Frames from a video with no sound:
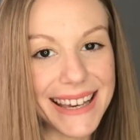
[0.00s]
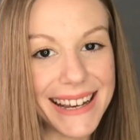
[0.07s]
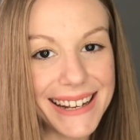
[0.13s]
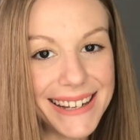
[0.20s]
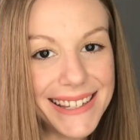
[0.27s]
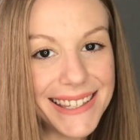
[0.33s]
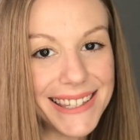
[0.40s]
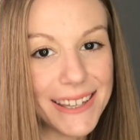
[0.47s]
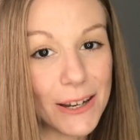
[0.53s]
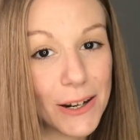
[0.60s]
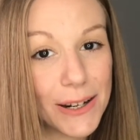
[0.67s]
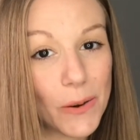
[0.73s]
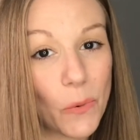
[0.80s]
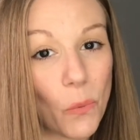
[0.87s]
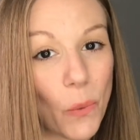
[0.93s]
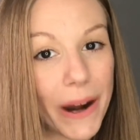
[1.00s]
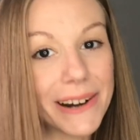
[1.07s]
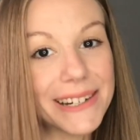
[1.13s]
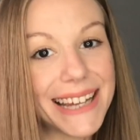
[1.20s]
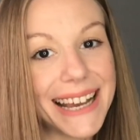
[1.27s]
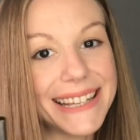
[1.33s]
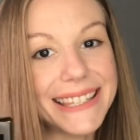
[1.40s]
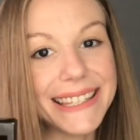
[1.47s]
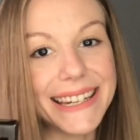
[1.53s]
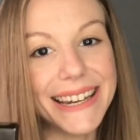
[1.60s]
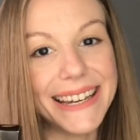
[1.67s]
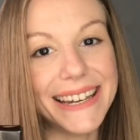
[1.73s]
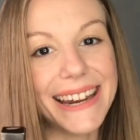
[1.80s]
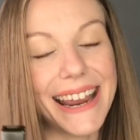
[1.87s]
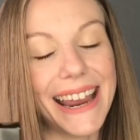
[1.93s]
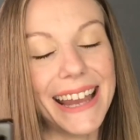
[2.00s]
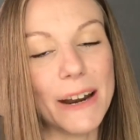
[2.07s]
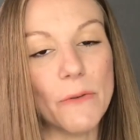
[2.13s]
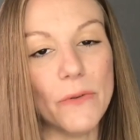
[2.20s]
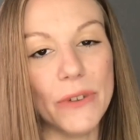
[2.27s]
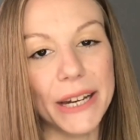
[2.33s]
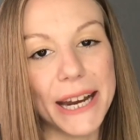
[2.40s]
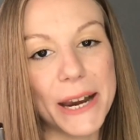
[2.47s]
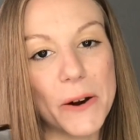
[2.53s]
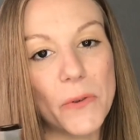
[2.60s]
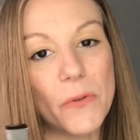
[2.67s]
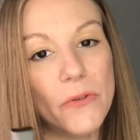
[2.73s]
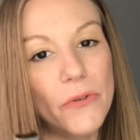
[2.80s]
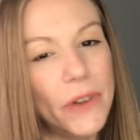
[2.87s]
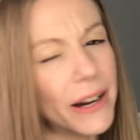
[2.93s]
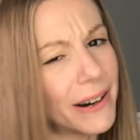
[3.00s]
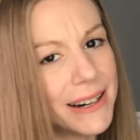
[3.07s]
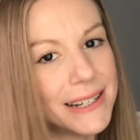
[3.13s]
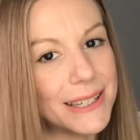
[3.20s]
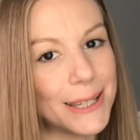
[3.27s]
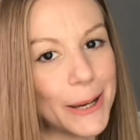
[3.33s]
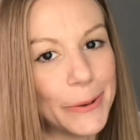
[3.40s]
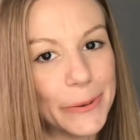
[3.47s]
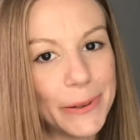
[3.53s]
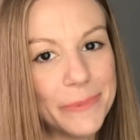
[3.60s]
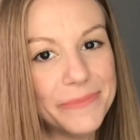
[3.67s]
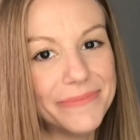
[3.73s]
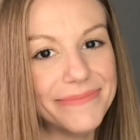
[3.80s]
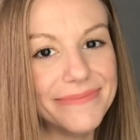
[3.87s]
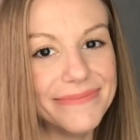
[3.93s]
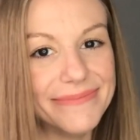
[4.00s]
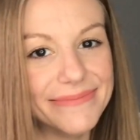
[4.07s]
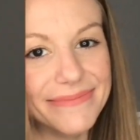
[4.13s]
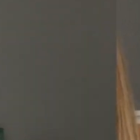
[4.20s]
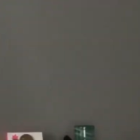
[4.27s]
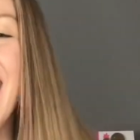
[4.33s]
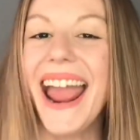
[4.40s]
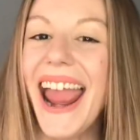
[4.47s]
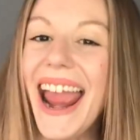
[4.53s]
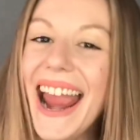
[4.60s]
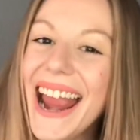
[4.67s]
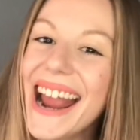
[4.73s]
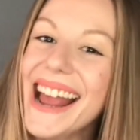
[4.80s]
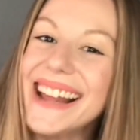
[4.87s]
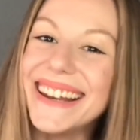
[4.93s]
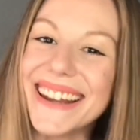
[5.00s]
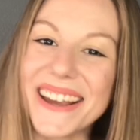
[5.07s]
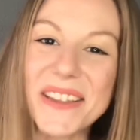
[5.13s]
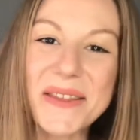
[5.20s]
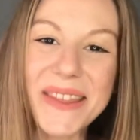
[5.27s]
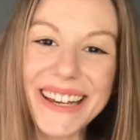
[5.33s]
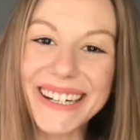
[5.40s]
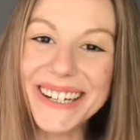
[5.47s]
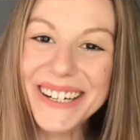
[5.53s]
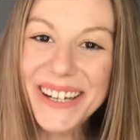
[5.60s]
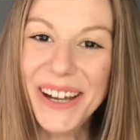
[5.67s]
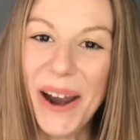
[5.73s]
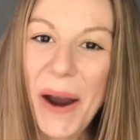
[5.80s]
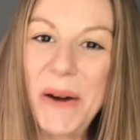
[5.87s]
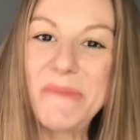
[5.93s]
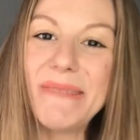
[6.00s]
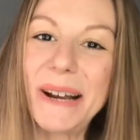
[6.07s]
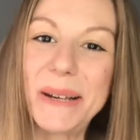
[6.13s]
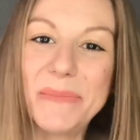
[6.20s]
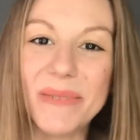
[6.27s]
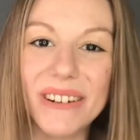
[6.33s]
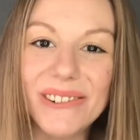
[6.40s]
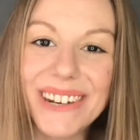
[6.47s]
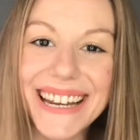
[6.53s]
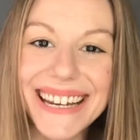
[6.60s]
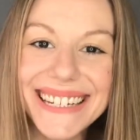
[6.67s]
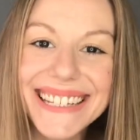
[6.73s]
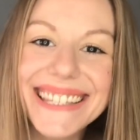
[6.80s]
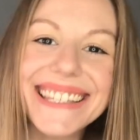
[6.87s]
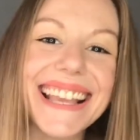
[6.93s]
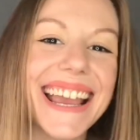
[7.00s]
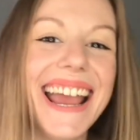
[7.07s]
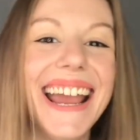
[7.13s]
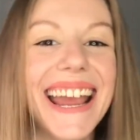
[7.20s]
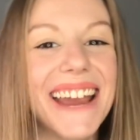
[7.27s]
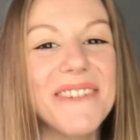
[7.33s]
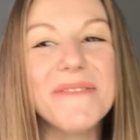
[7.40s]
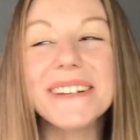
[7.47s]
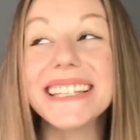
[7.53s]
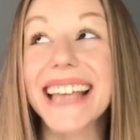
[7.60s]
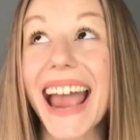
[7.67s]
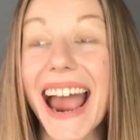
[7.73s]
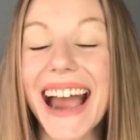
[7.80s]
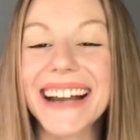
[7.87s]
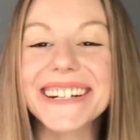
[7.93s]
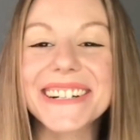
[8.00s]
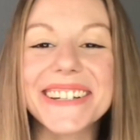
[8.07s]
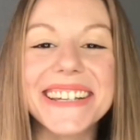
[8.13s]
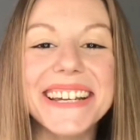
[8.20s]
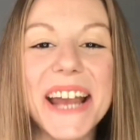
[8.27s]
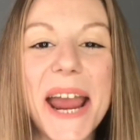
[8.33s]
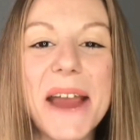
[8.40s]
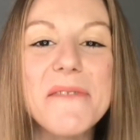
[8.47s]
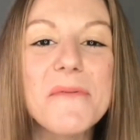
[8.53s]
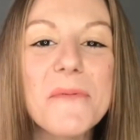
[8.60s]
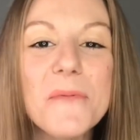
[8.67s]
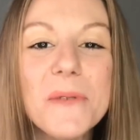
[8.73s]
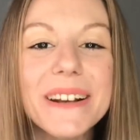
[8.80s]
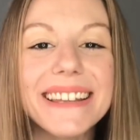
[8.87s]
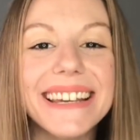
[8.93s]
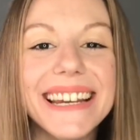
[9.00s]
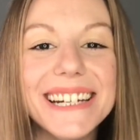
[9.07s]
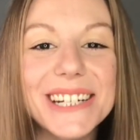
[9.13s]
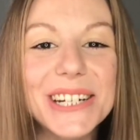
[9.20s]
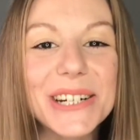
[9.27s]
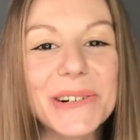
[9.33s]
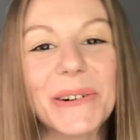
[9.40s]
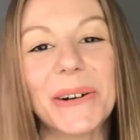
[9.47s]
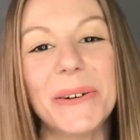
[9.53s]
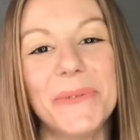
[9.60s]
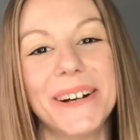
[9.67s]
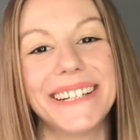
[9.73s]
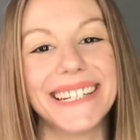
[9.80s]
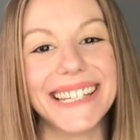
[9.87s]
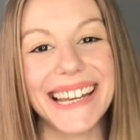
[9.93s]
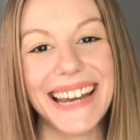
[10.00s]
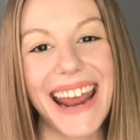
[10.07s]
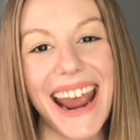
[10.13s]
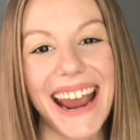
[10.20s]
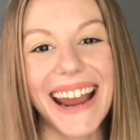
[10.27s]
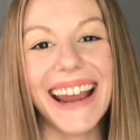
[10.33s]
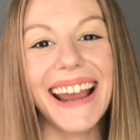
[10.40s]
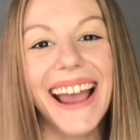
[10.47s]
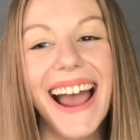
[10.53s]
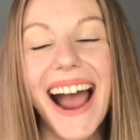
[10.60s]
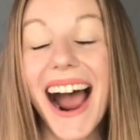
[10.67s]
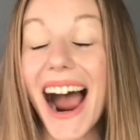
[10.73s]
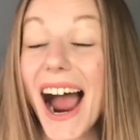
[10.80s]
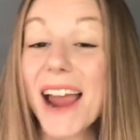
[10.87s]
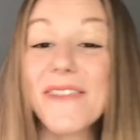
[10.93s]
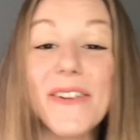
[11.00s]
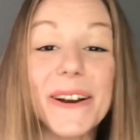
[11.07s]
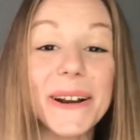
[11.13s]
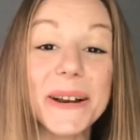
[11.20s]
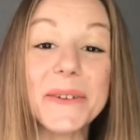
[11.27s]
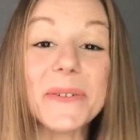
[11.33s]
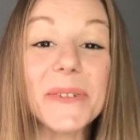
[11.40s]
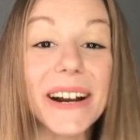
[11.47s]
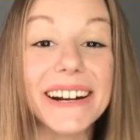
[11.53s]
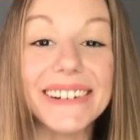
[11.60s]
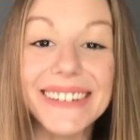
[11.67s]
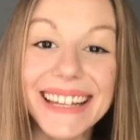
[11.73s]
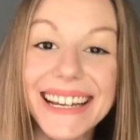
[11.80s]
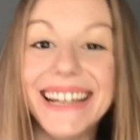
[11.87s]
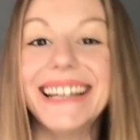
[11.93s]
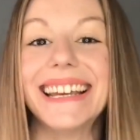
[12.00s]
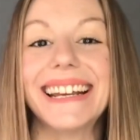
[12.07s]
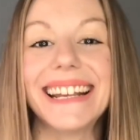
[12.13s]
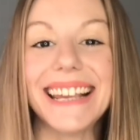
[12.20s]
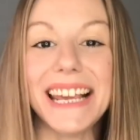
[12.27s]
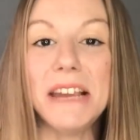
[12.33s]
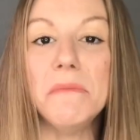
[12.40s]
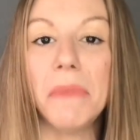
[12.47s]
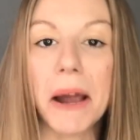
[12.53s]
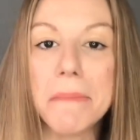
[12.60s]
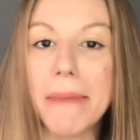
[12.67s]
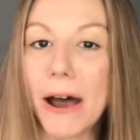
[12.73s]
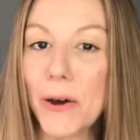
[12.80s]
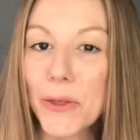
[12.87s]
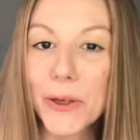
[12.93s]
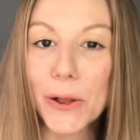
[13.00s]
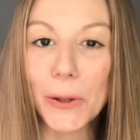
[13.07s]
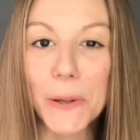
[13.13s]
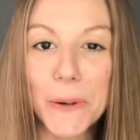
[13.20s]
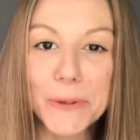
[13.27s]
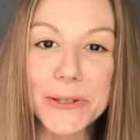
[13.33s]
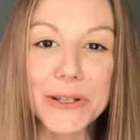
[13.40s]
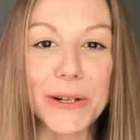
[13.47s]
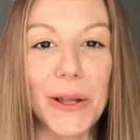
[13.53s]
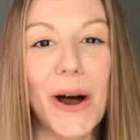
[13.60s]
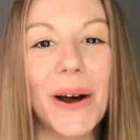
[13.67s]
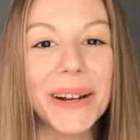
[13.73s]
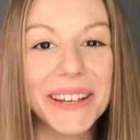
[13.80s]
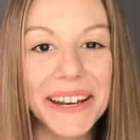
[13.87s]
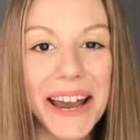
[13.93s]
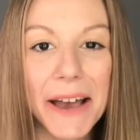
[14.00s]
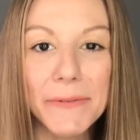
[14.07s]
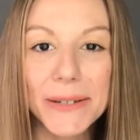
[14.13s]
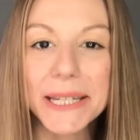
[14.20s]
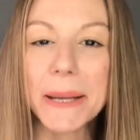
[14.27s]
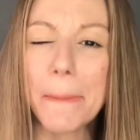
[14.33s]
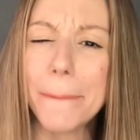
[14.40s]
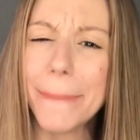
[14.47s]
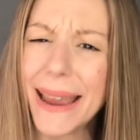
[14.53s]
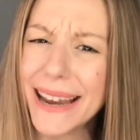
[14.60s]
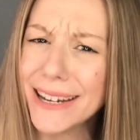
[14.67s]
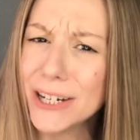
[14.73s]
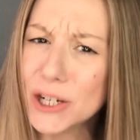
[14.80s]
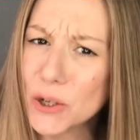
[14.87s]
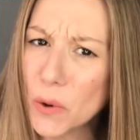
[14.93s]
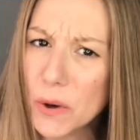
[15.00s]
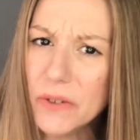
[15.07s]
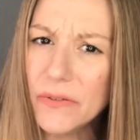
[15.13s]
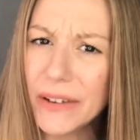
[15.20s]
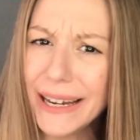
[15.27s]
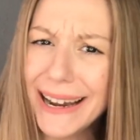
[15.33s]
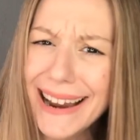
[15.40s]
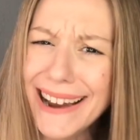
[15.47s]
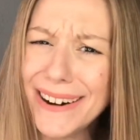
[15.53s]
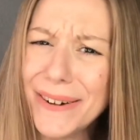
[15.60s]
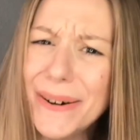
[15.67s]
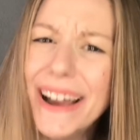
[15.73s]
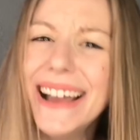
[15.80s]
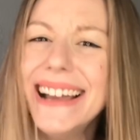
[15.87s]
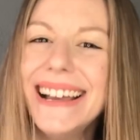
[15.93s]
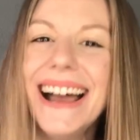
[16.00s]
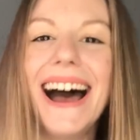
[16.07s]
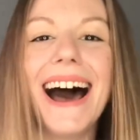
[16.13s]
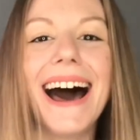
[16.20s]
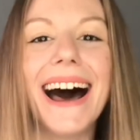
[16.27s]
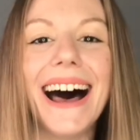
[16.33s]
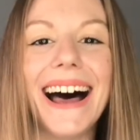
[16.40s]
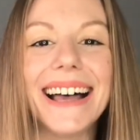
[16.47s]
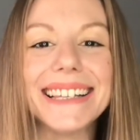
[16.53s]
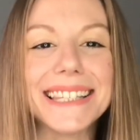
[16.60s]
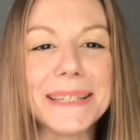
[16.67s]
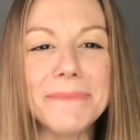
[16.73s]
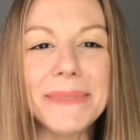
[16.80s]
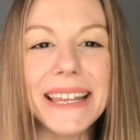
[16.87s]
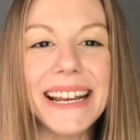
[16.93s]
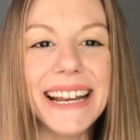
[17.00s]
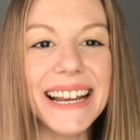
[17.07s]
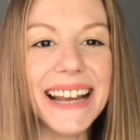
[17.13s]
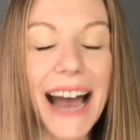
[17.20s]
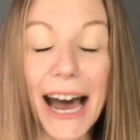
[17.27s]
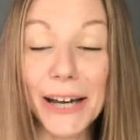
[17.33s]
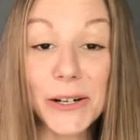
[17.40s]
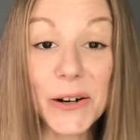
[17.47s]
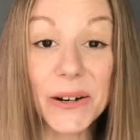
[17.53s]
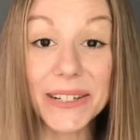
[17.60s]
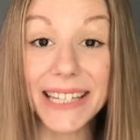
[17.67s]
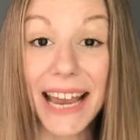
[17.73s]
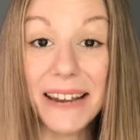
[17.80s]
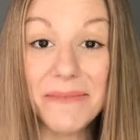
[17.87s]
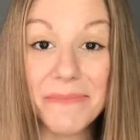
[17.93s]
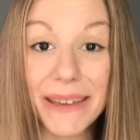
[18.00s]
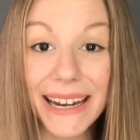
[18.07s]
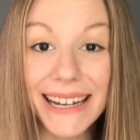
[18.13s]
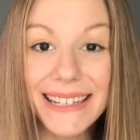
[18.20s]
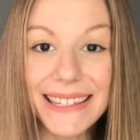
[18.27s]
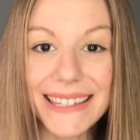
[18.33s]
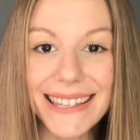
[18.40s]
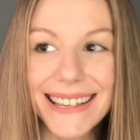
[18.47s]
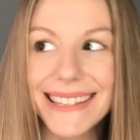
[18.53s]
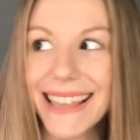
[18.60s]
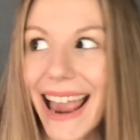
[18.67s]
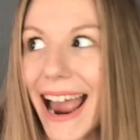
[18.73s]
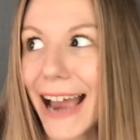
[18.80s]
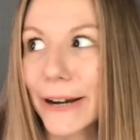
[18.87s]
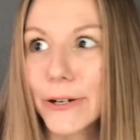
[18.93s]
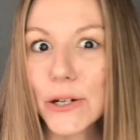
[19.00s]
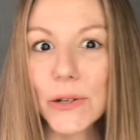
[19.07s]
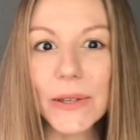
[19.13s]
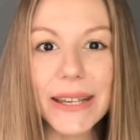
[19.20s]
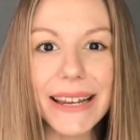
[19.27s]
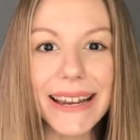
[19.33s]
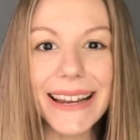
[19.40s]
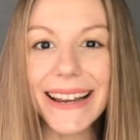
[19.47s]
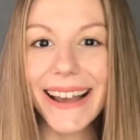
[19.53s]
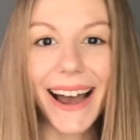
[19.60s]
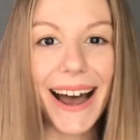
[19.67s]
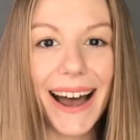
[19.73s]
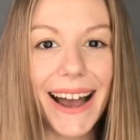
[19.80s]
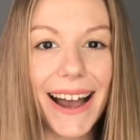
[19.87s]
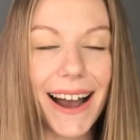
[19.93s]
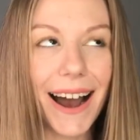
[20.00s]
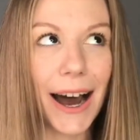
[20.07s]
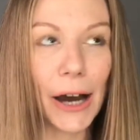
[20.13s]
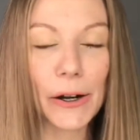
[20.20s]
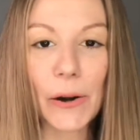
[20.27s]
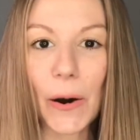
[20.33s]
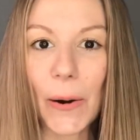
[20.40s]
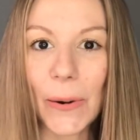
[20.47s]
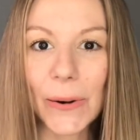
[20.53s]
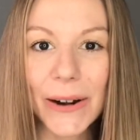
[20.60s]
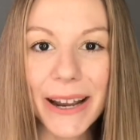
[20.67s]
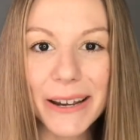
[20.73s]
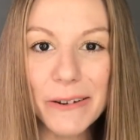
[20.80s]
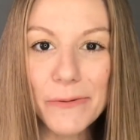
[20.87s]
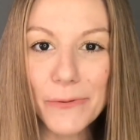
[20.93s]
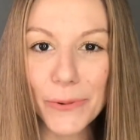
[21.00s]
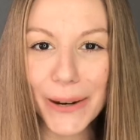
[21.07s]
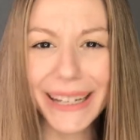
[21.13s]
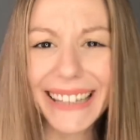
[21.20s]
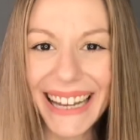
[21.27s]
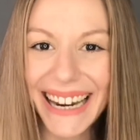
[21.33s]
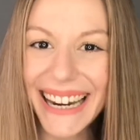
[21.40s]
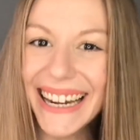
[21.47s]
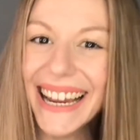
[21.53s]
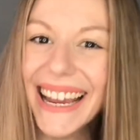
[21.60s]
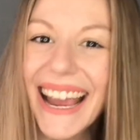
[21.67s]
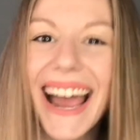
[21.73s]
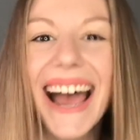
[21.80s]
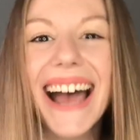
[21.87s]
this wear tested in a video very soon. And there you go, my beauties. It was actually a really short one today. I very rarely can keep my mouth closed long enough to make a short video. Something under 10 minutes is actually unheard of, really.